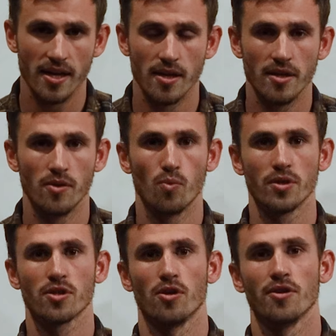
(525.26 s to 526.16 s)
in
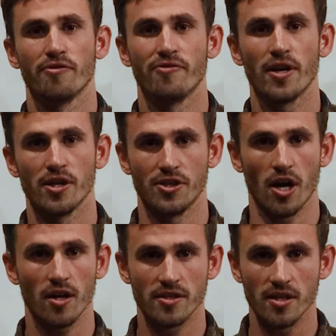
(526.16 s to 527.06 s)
what's called a
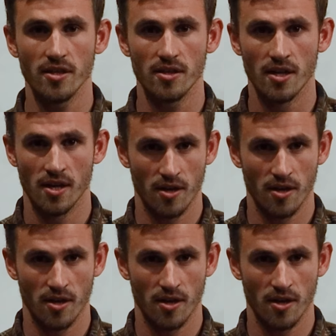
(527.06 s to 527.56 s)
ferredoxin